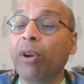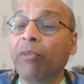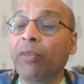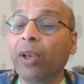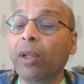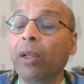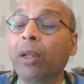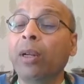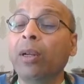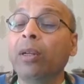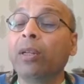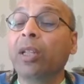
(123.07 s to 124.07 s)

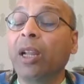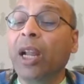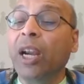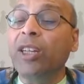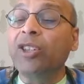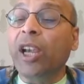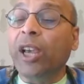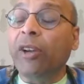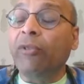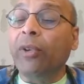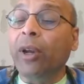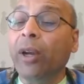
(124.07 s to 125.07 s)
Breville, the large
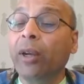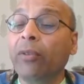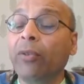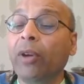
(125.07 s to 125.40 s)
air fryer,